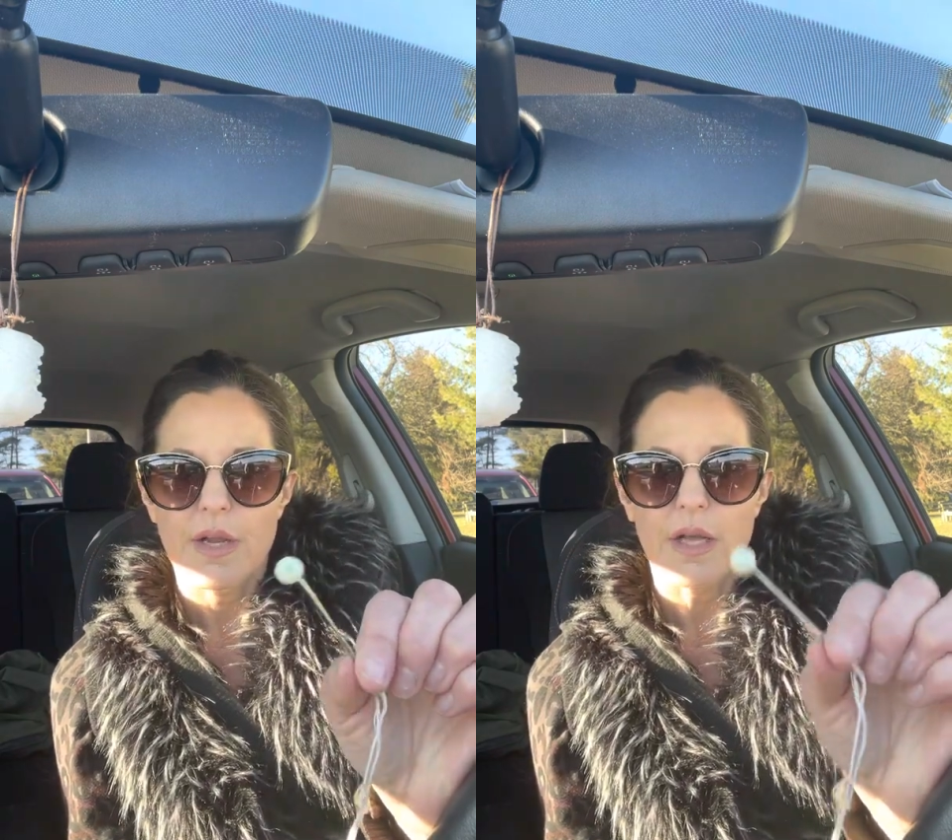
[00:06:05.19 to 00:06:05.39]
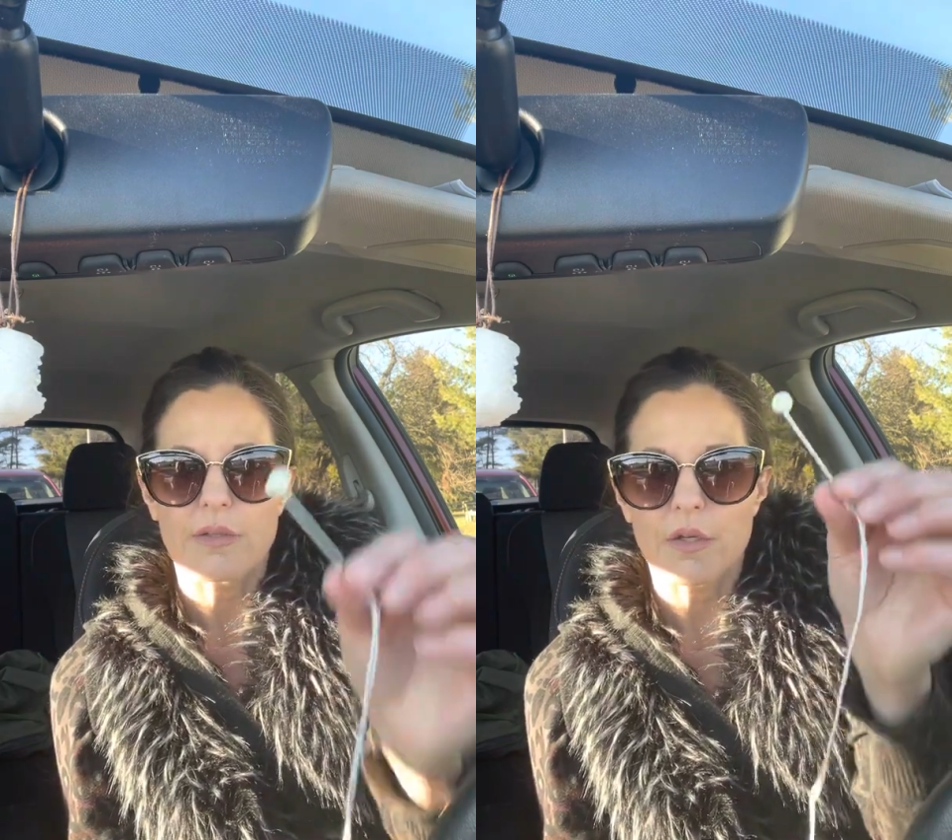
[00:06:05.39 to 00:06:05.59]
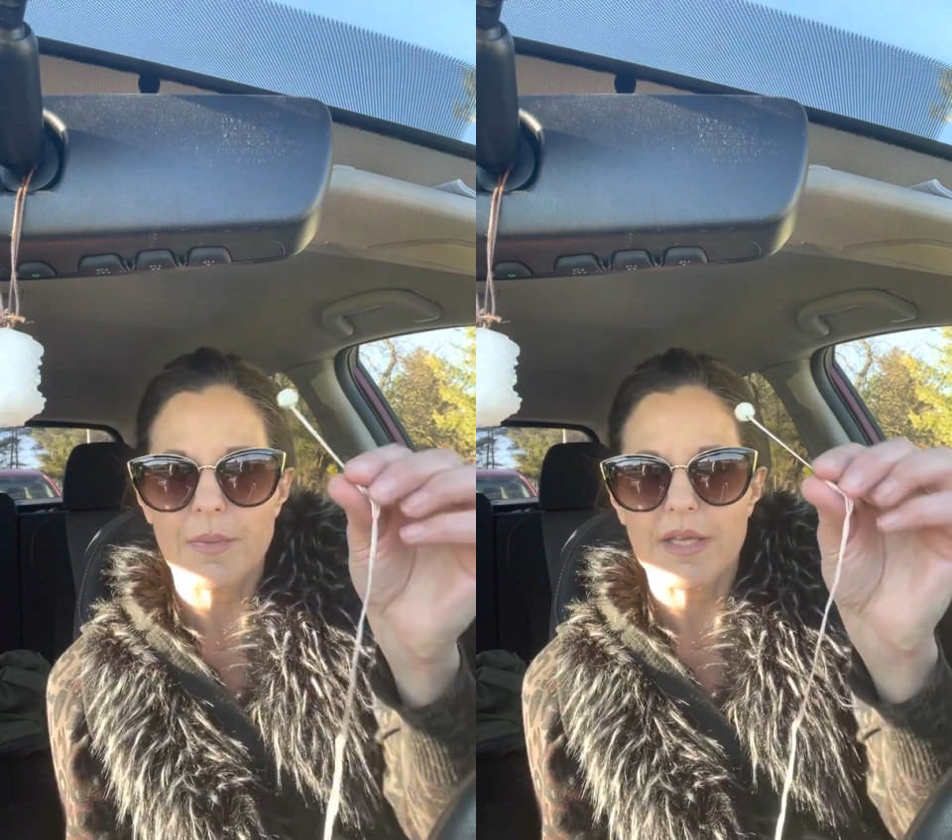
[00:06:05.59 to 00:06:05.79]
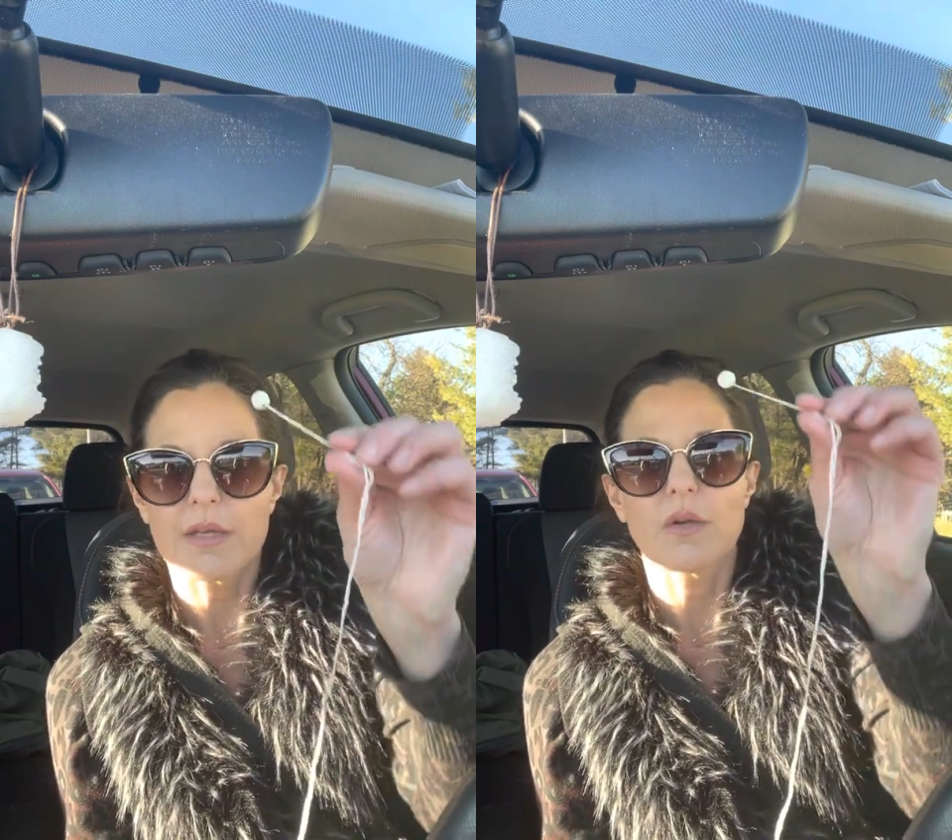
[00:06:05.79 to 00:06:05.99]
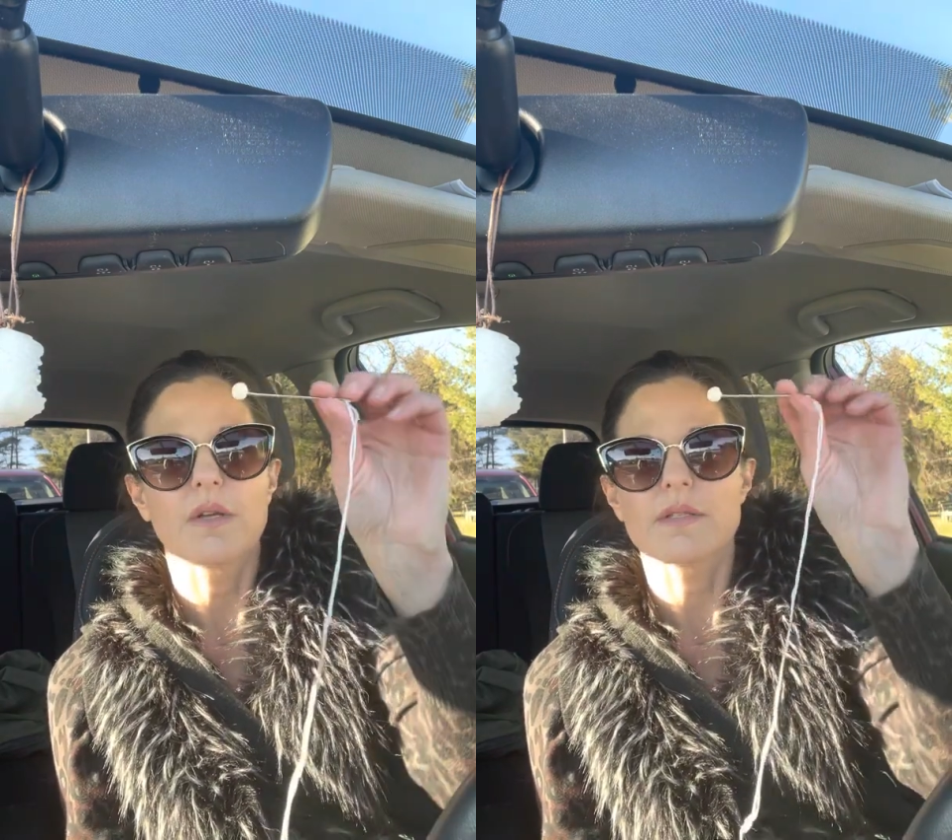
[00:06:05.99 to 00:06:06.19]
A little bit.
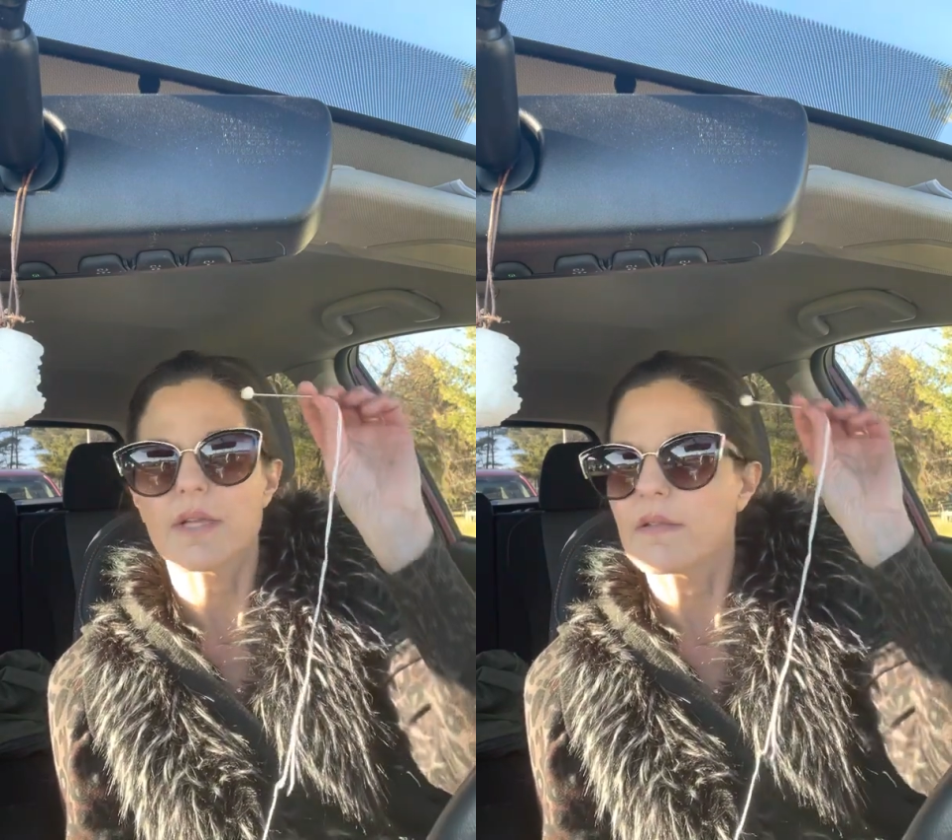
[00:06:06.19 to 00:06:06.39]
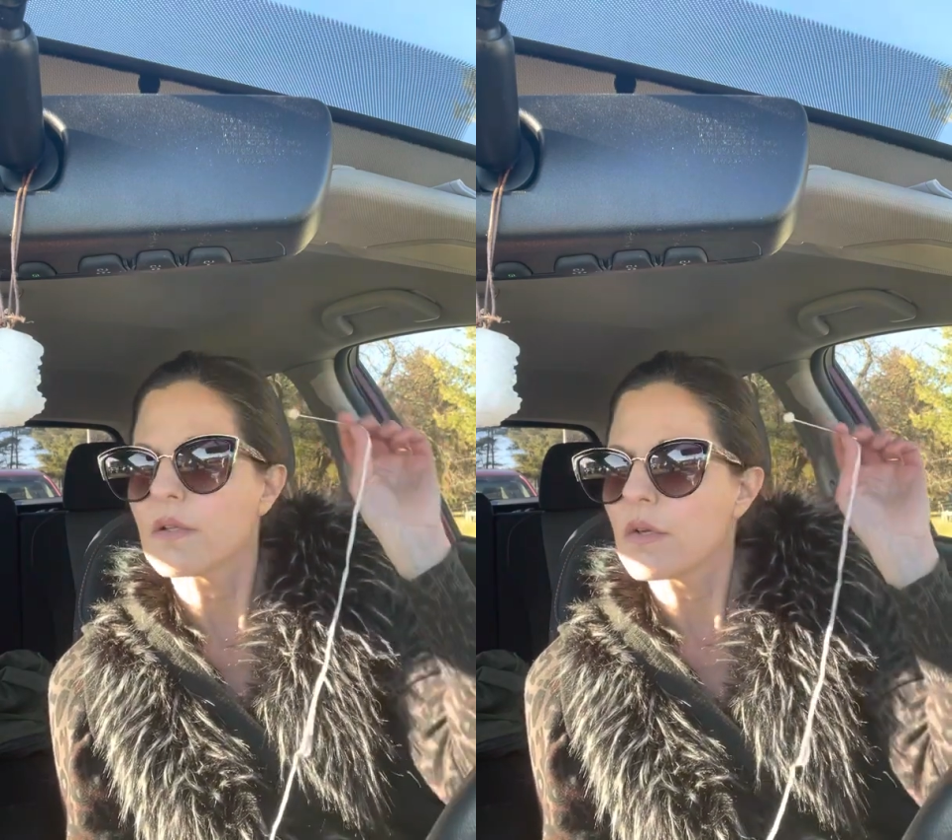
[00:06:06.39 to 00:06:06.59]
It's like the